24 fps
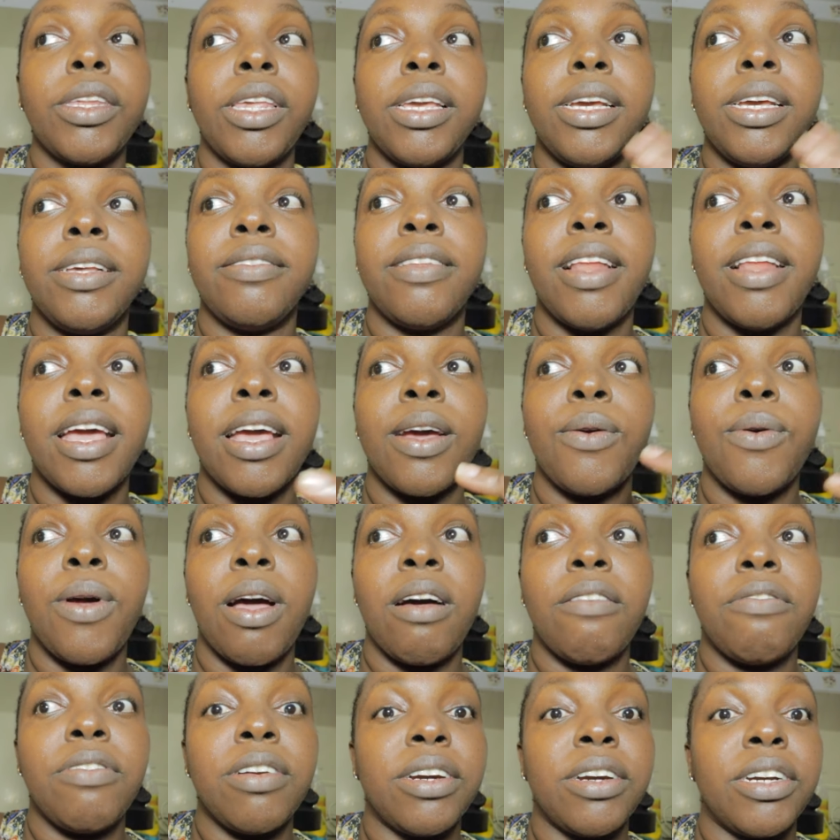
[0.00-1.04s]
it's like we're
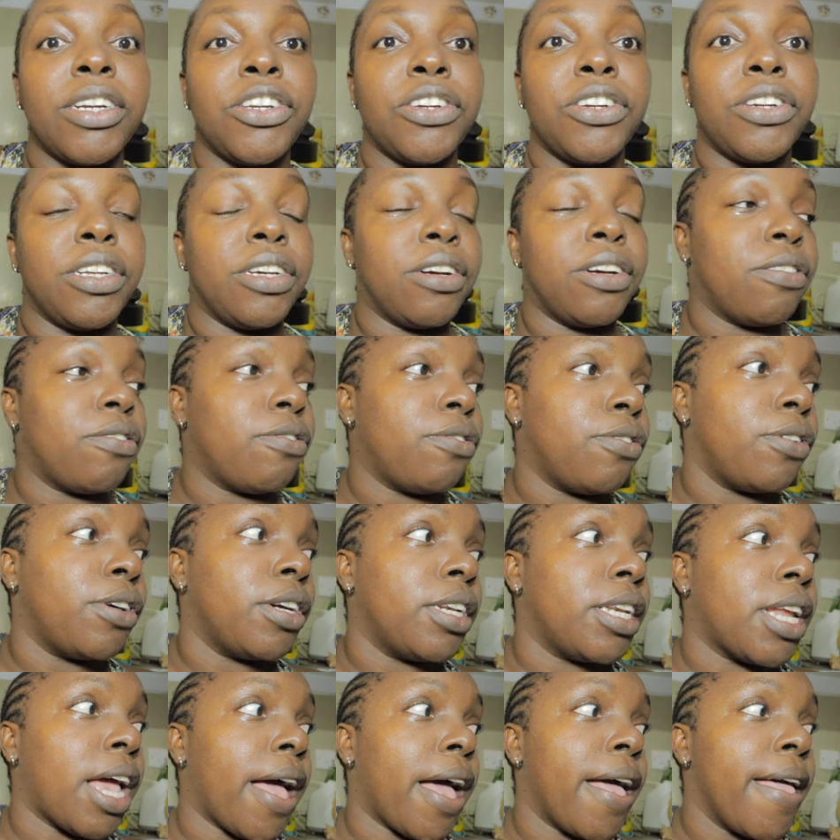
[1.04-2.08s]
having rationing of
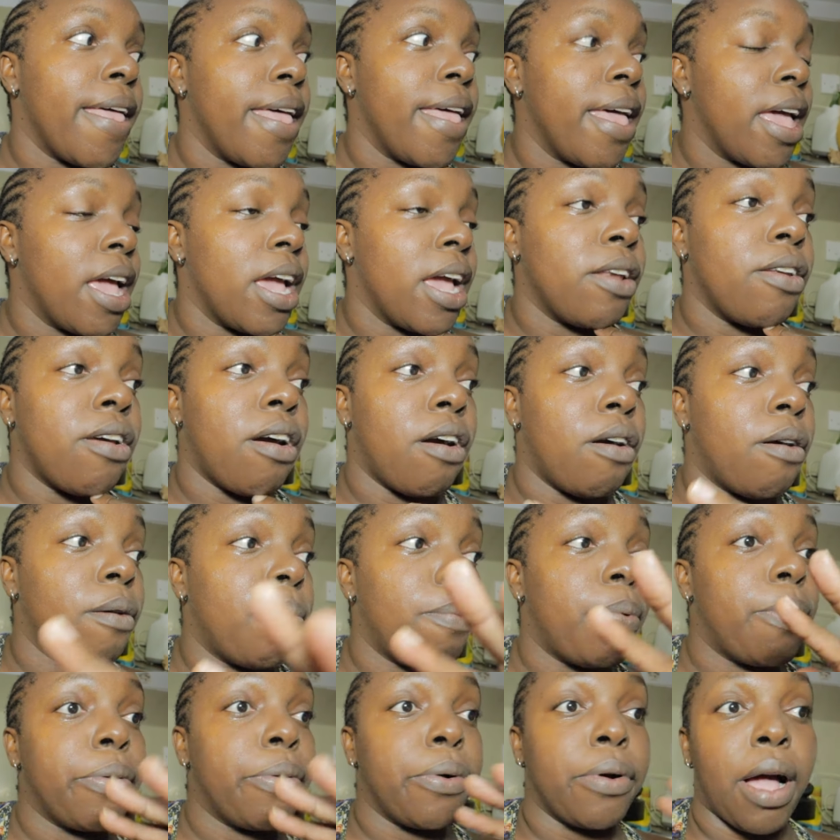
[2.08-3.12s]
water and i hope
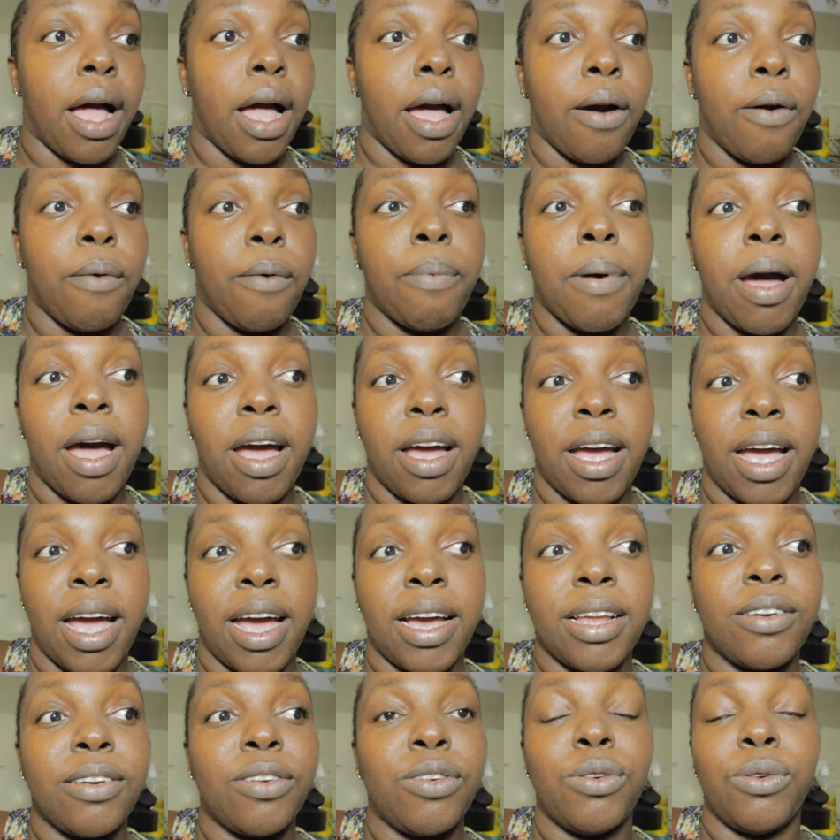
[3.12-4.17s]
i hope i
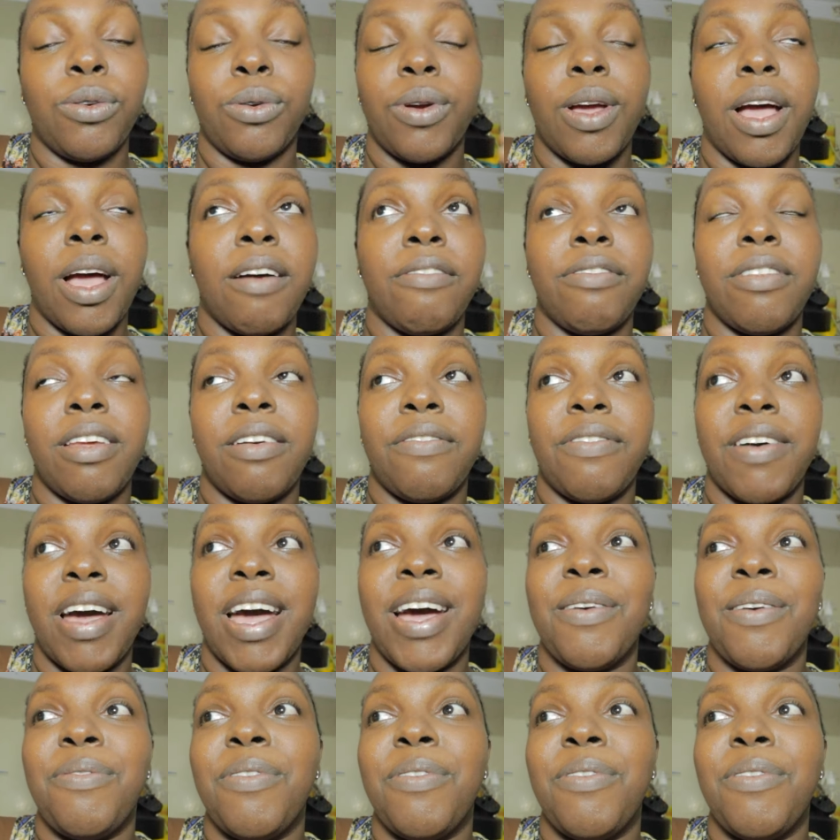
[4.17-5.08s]
had to i've never